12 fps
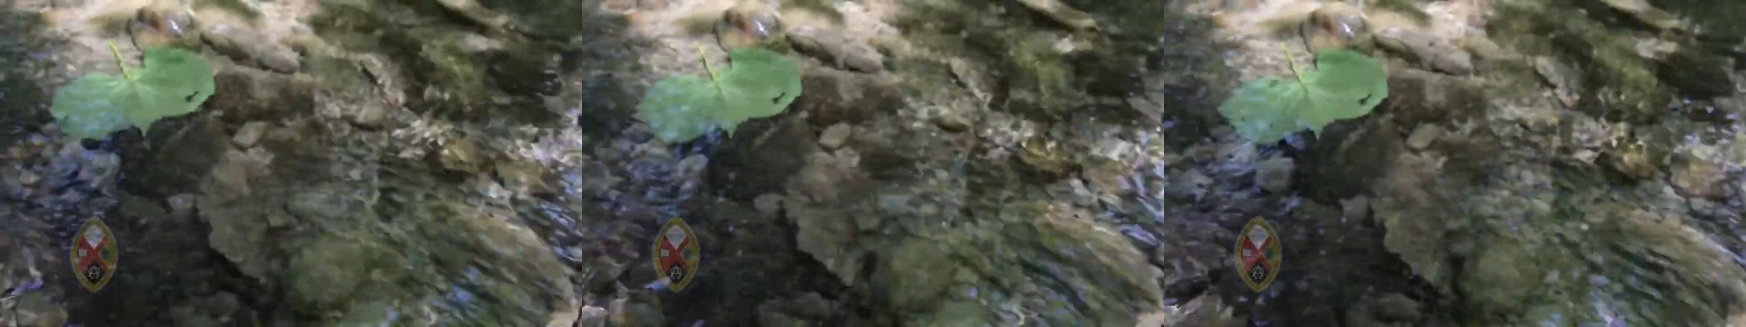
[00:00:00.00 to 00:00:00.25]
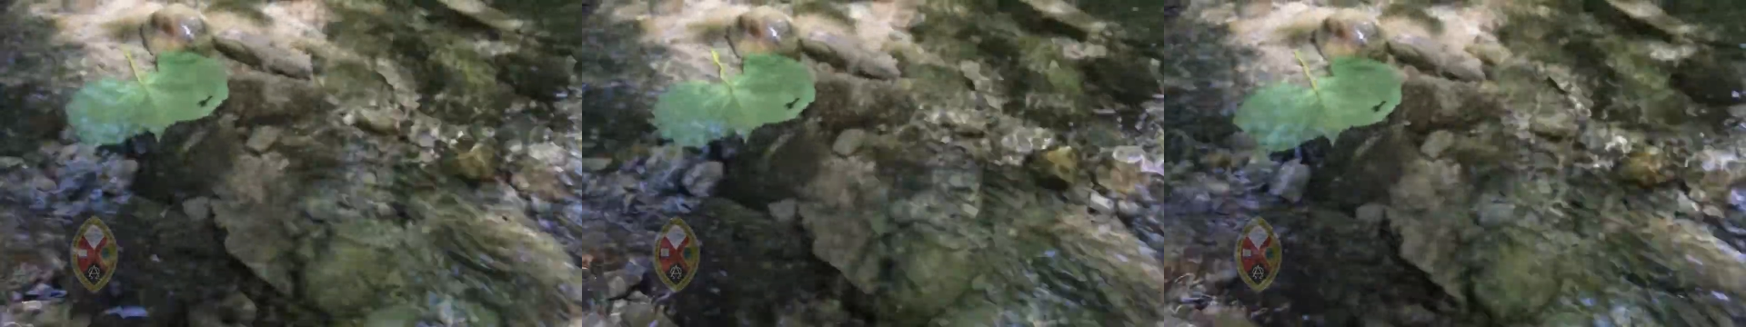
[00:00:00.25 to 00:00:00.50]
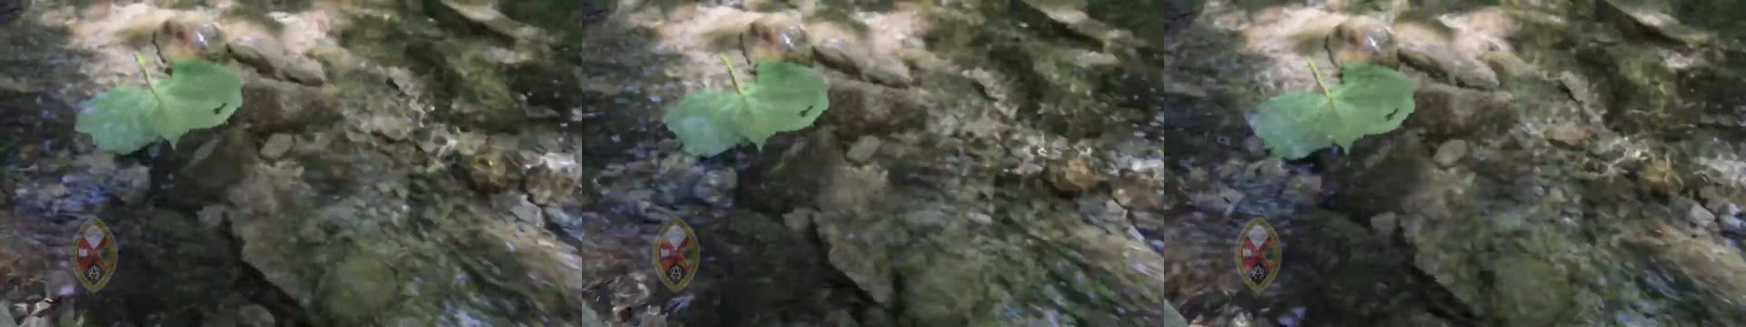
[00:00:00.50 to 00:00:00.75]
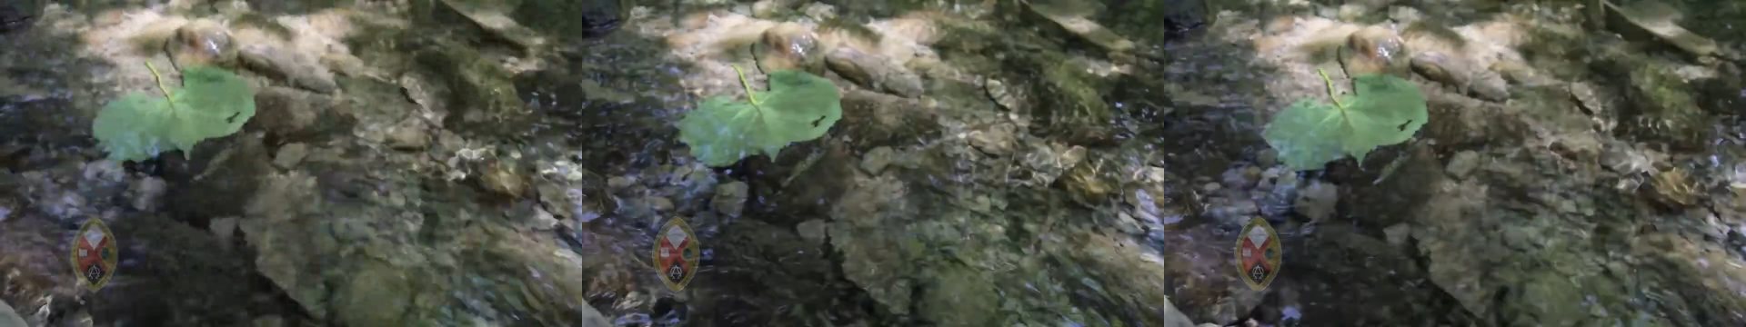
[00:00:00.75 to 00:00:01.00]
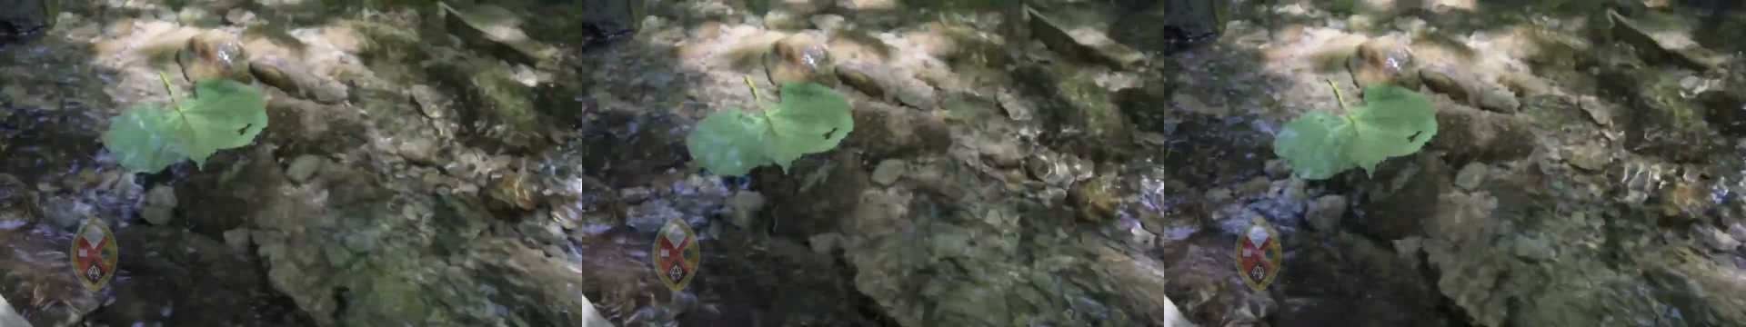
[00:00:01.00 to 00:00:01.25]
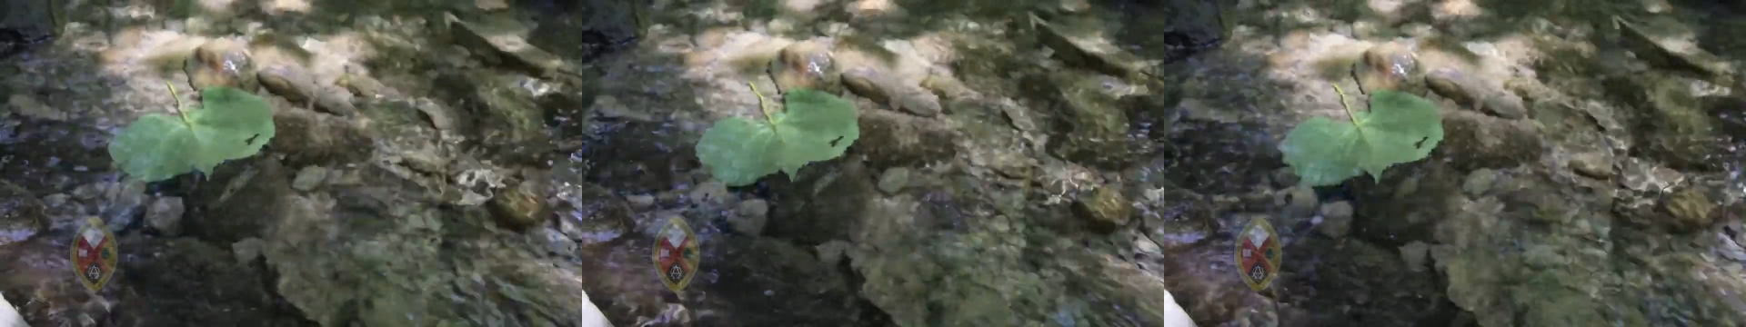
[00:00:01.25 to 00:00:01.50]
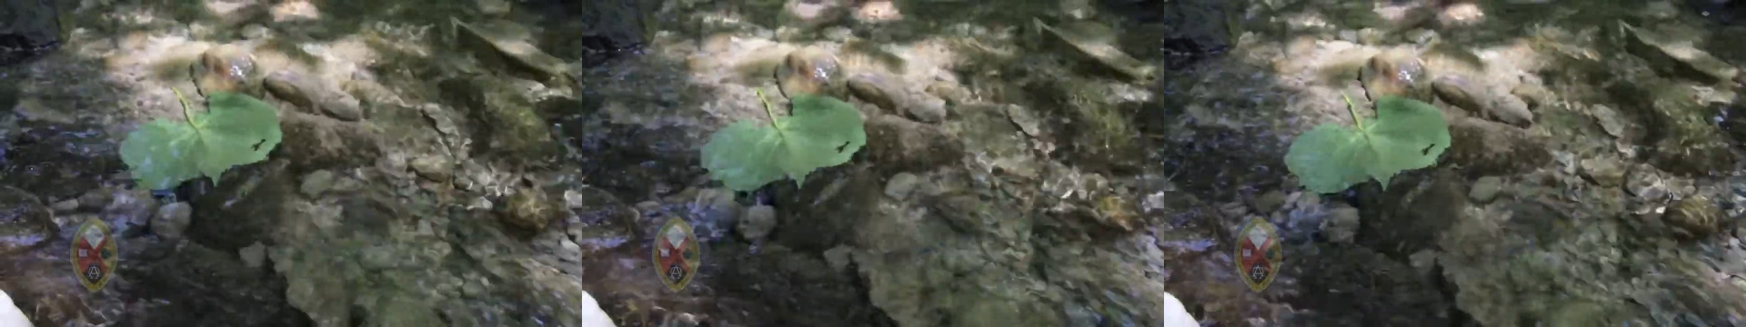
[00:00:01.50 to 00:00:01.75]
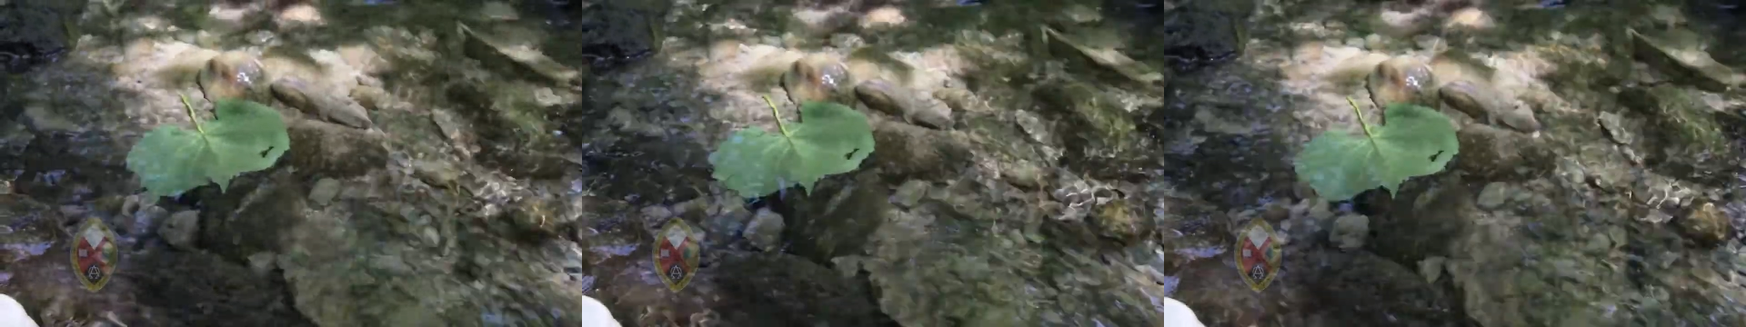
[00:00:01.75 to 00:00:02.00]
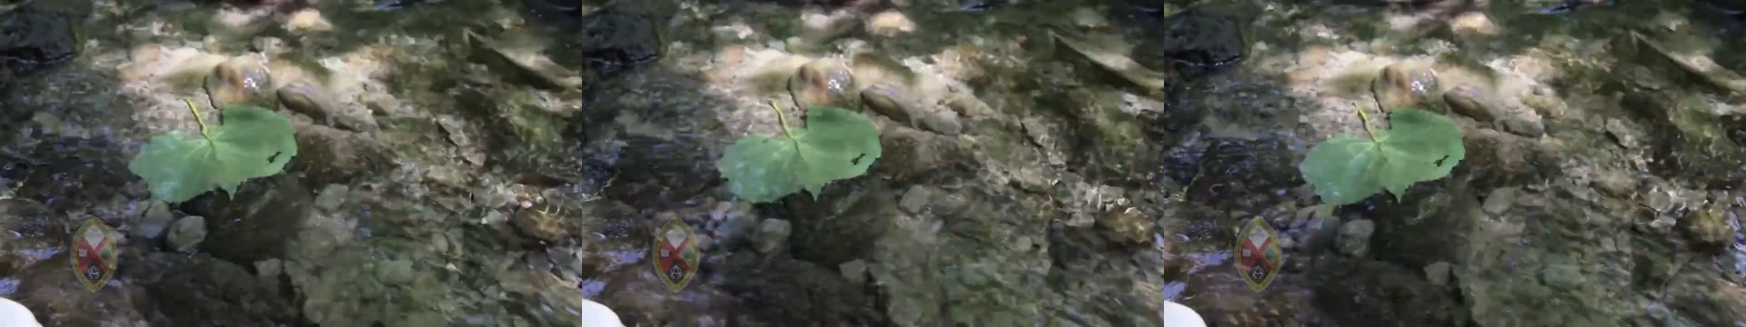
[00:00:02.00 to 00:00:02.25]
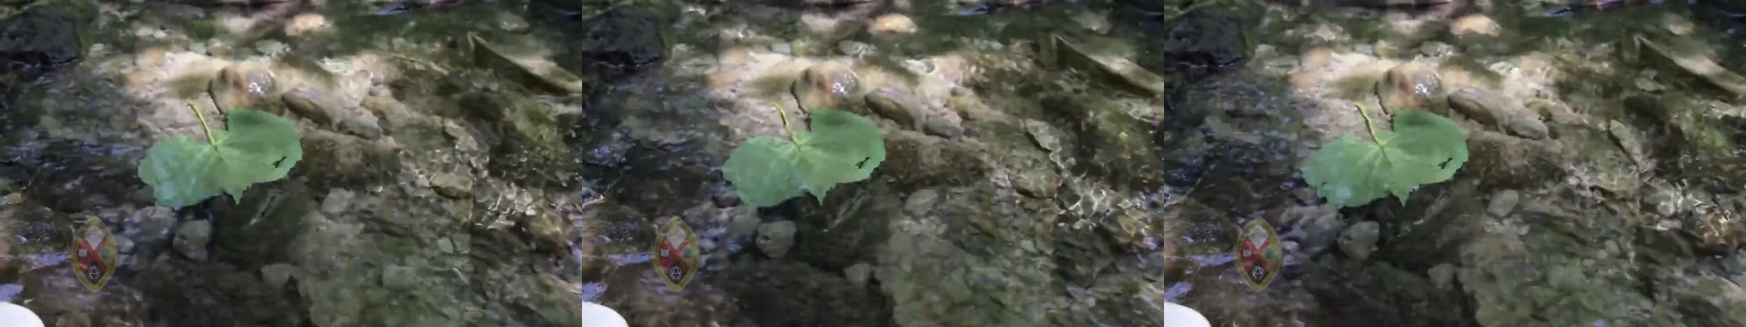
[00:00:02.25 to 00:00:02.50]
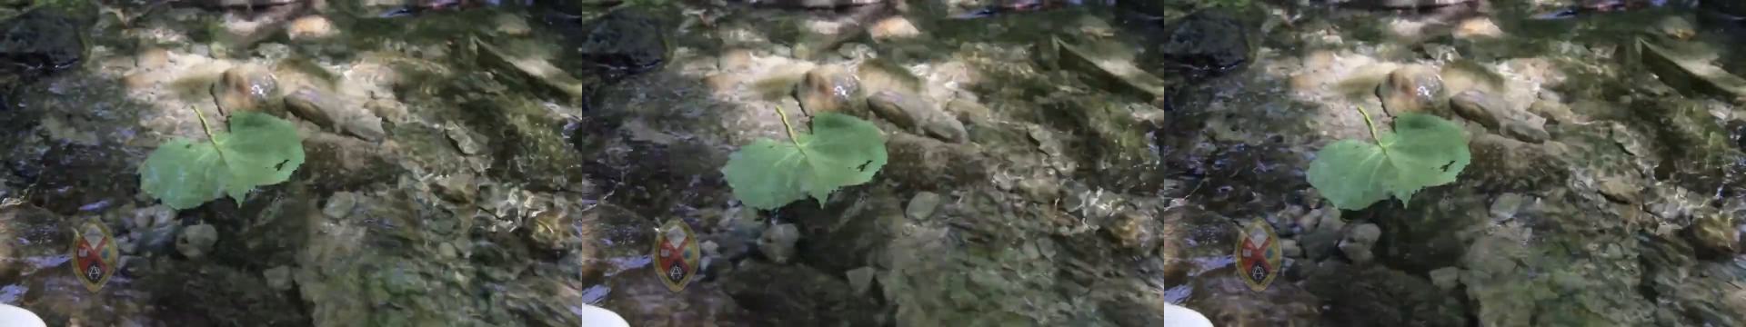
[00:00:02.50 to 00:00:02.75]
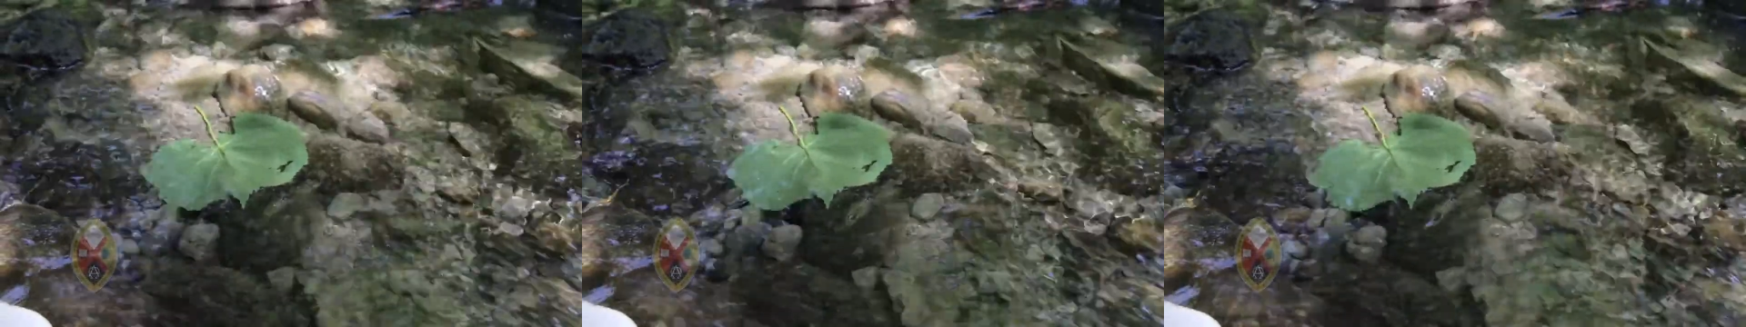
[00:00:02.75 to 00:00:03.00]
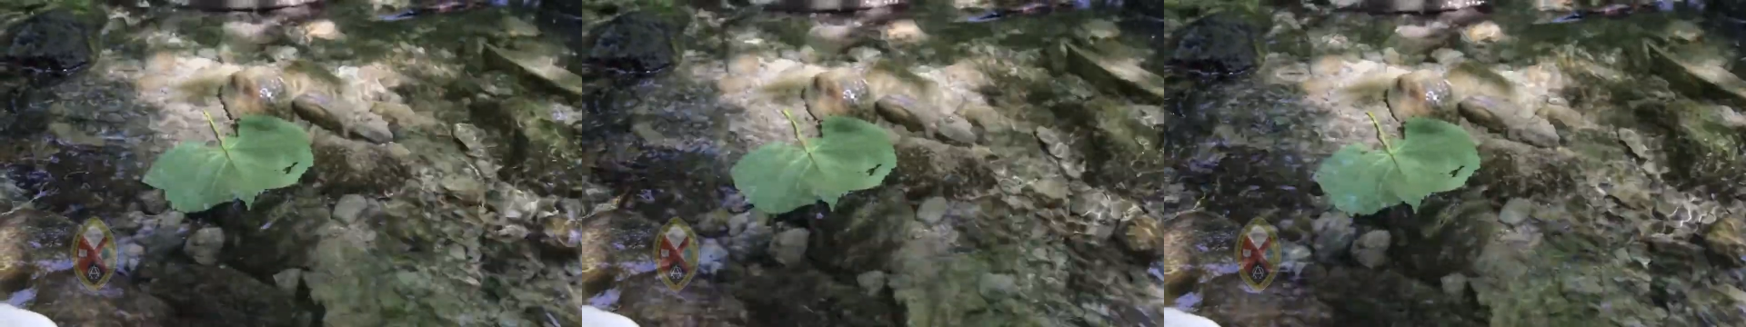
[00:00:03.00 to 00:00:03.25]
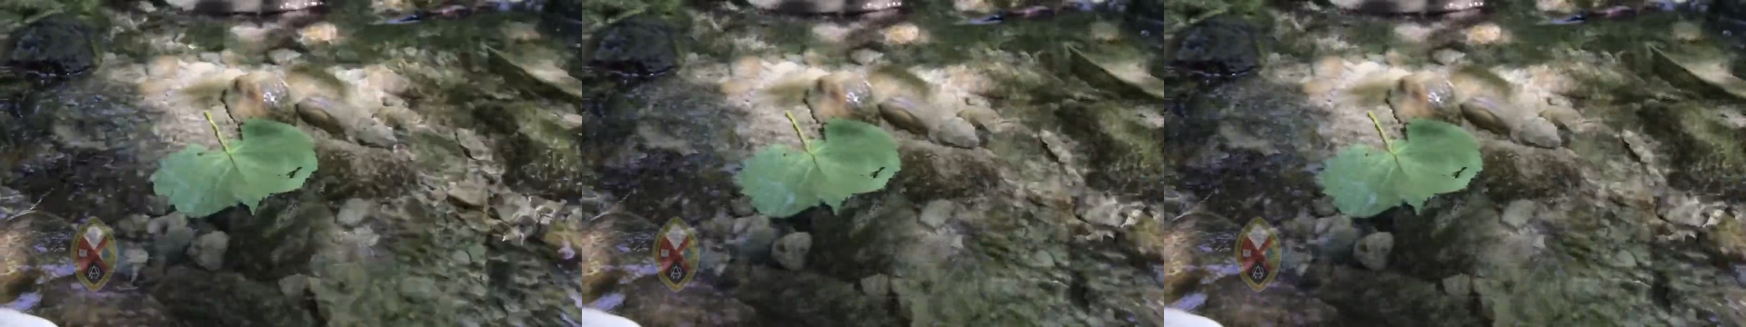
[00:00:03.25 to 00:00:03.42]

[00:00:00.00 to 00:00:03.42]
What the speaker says: Nobody's mouth can be seen.